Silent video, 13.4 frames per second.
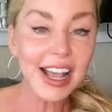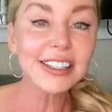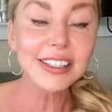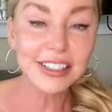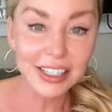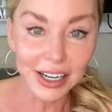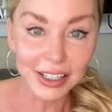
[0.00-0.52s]

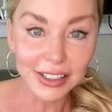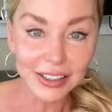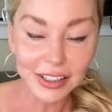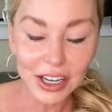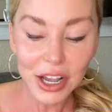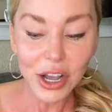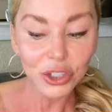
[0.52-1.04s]
tests
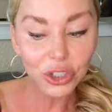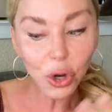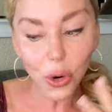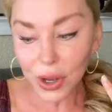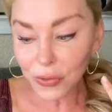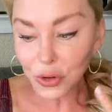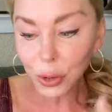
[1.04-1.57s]
done.
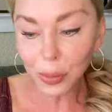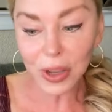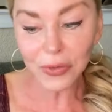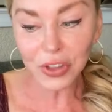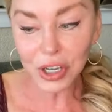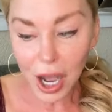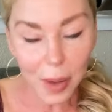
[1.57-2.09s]
So if you're
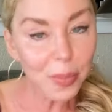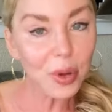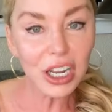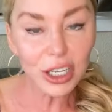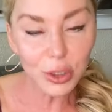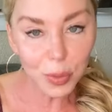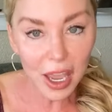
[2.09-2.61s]
if the
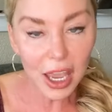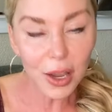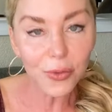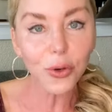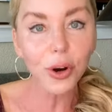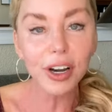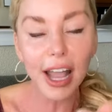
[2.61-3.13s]
company is
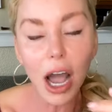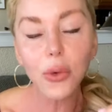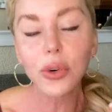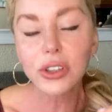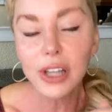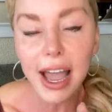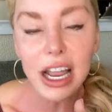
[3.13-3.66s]
paying for it, how
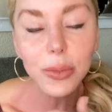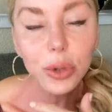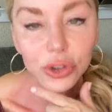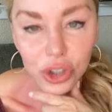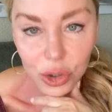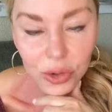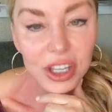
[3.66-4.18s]

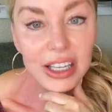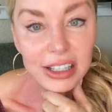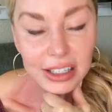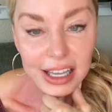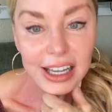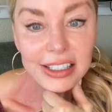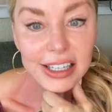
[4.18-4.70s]
reliable do you think
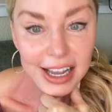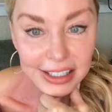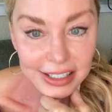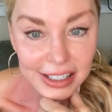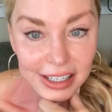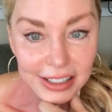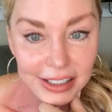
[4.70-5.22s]
that that
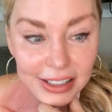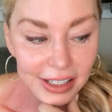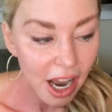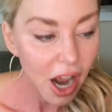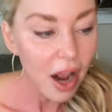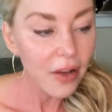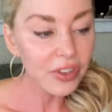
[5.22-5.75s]
test is?
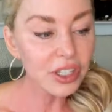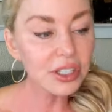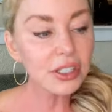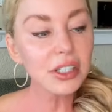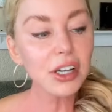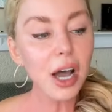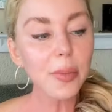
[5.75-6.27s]
This
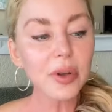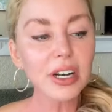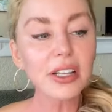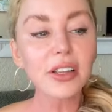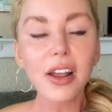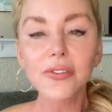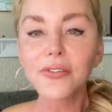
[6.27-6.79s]
is a
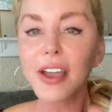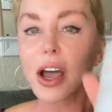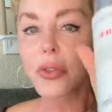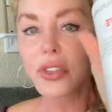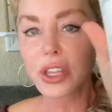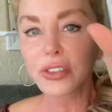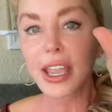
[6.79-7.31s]
company that I
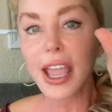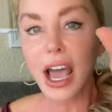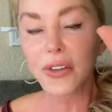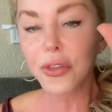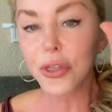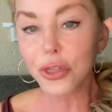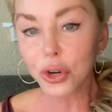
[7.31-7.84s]
found that they
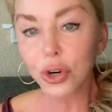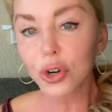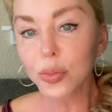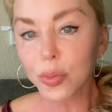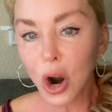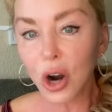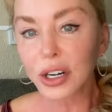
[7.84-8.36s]
have
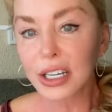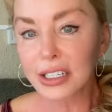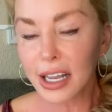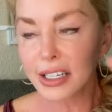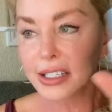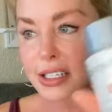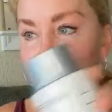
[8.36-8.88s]
third party
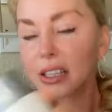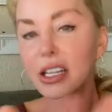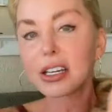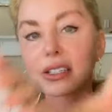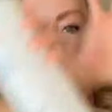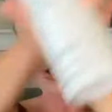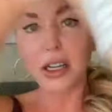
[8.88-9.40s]
testing
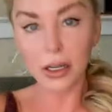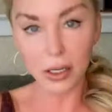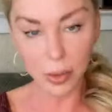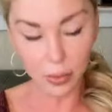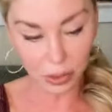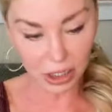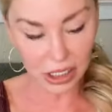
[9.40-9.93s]
that is
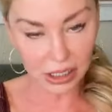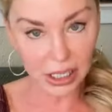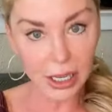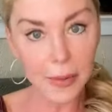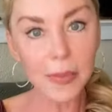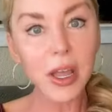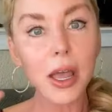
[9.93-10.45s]

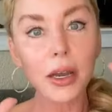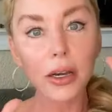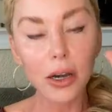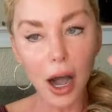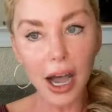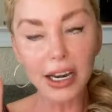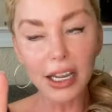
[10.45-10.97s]
completely
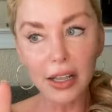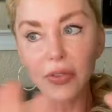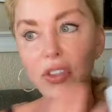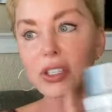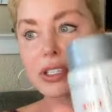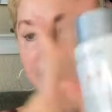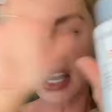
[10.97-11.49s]
not
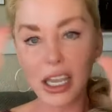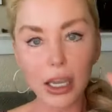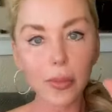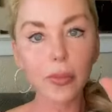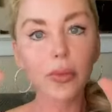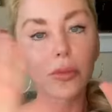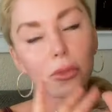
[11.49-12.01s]
in the
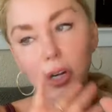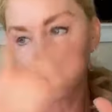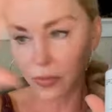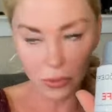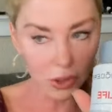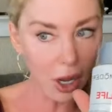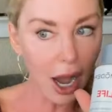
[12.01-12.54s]
same,
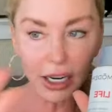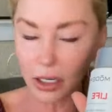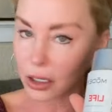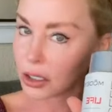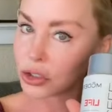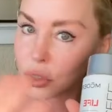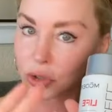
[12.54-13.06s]
not
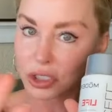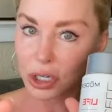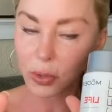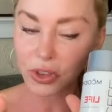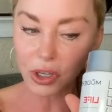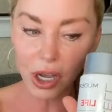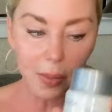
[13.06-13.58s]

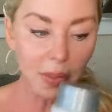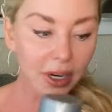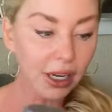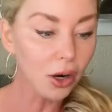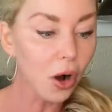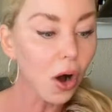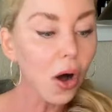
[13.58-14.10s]
associated with the
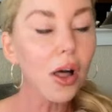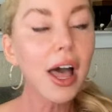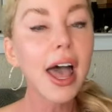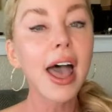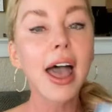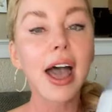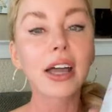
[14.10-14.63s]
company at all.
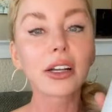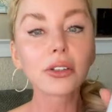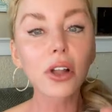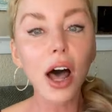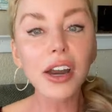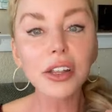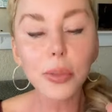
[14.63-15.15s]
And a
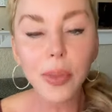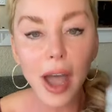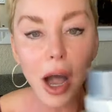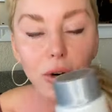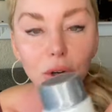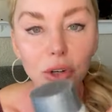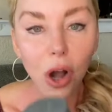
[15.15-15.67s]
lot of the
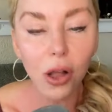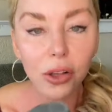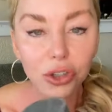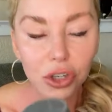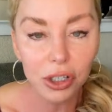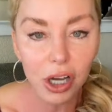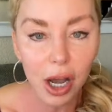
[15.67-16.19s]
powdered
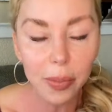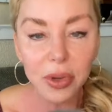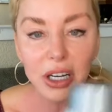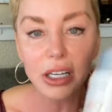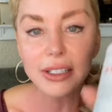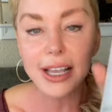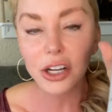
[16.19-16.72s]
collagen
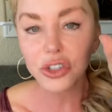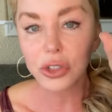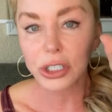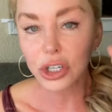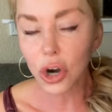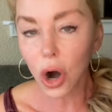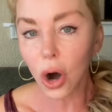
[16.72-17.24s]
companies
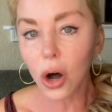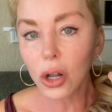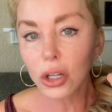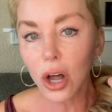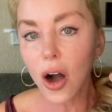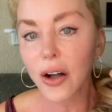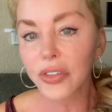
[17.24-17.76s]
actually
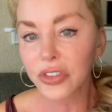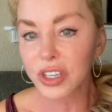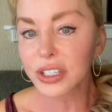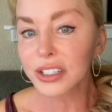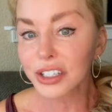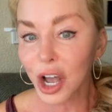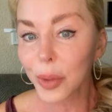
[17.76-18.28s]
call on
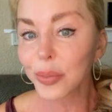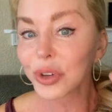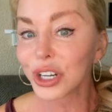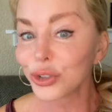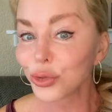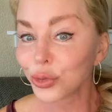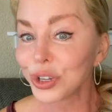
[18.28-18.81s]
this
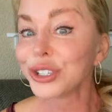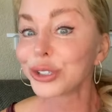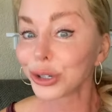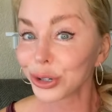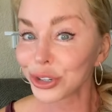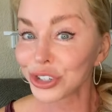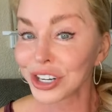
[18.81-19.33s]
company's
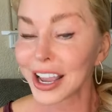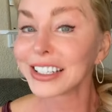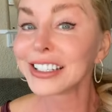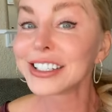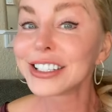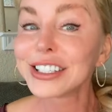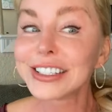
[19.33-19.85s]
research
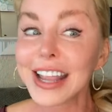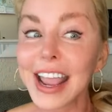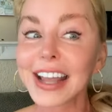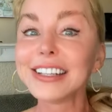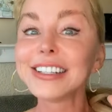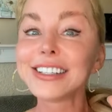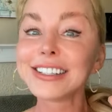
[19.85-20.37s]
and,
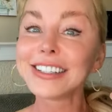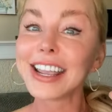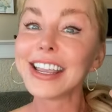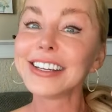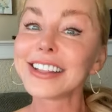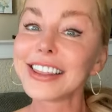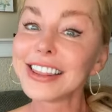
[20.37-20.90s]
and
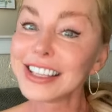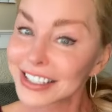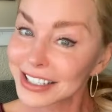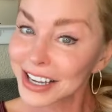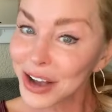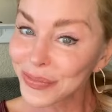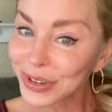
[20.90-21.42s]
state
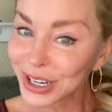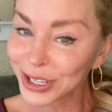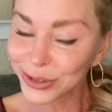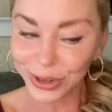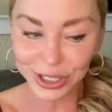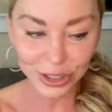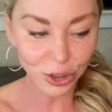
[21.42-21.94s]
this
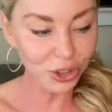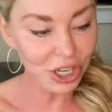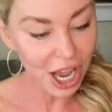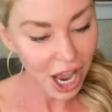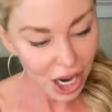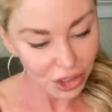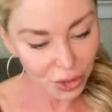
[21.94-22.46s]
company's research.
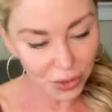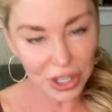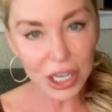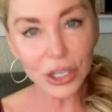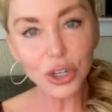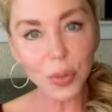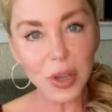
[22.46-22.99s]
So
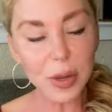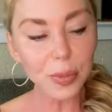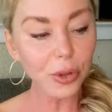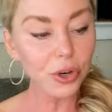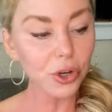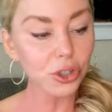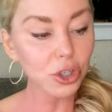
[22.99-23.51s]
these are
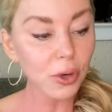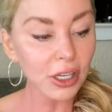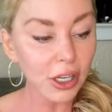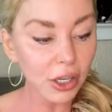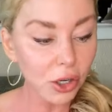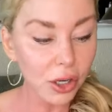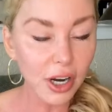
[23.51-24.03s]
people that are
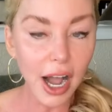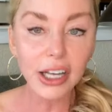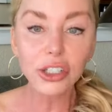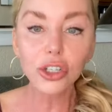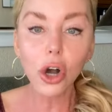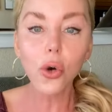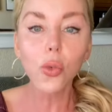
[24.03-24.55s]
doing it good. I
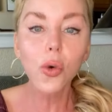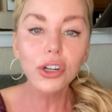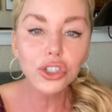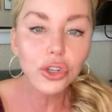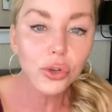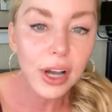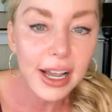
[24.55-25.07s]
don't
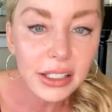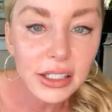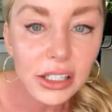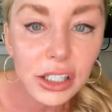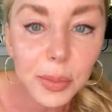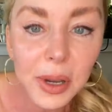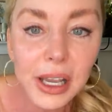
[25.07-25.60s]
want you guys
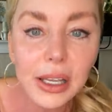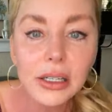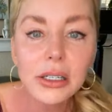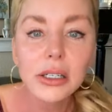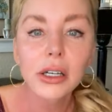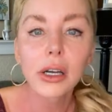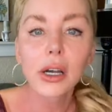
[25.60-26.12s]
to
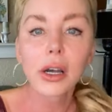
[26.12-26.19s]
spend